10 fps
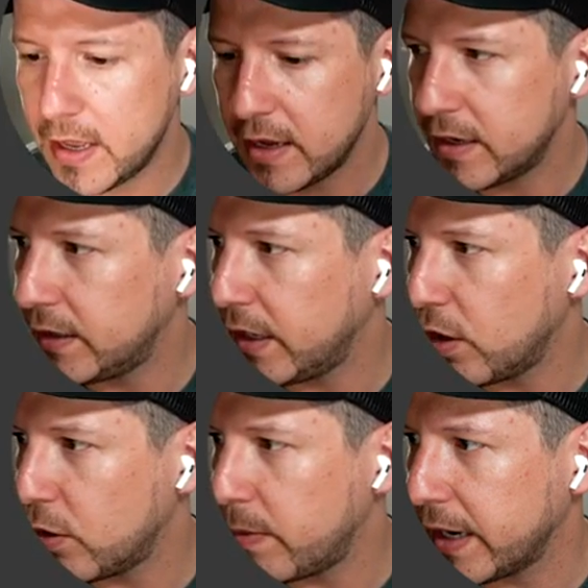and then
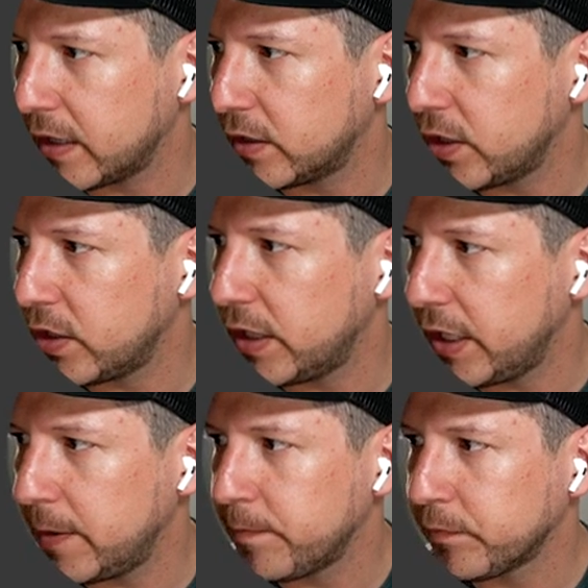go back into
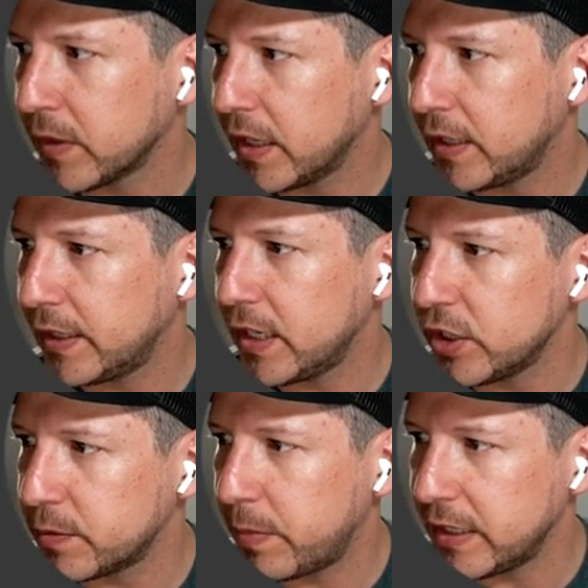Unity and then
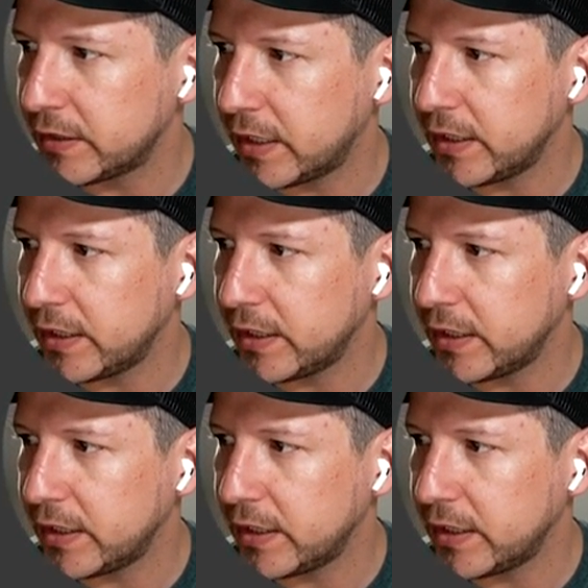just paste it